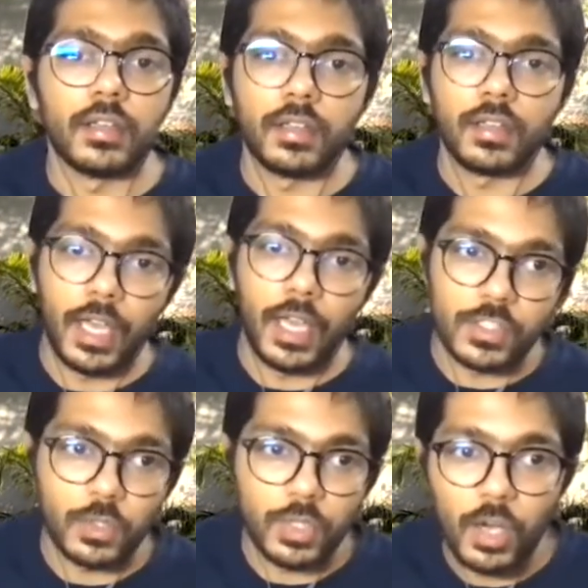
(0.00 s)
And
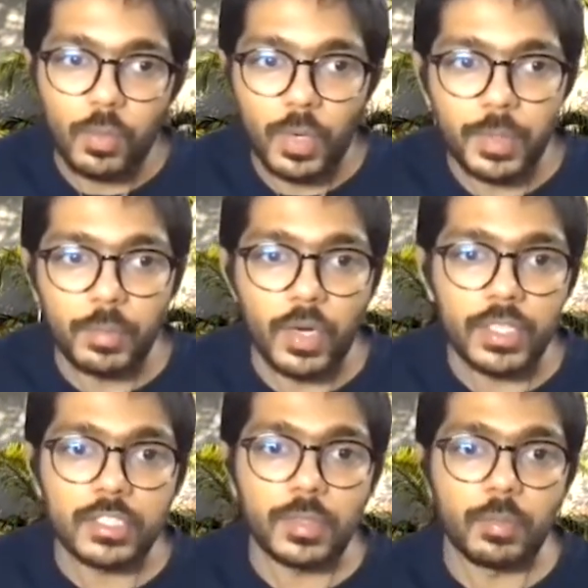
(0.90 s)
so now what we want
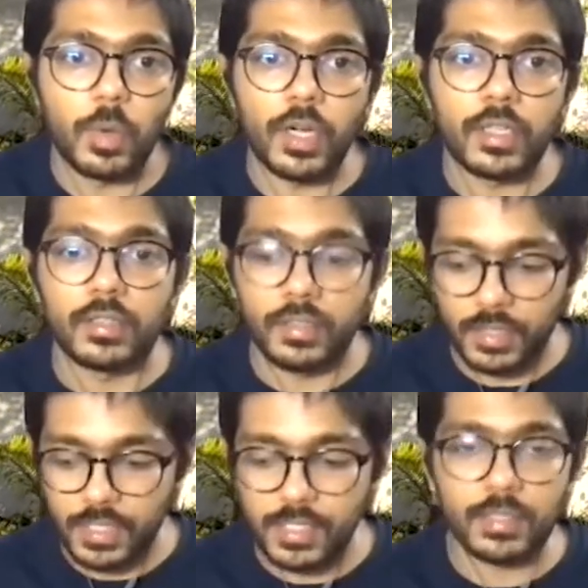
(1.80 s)
is we want
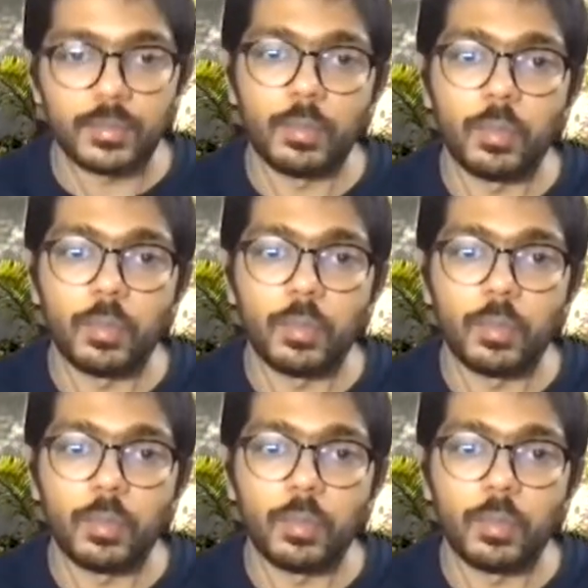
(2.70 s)
this query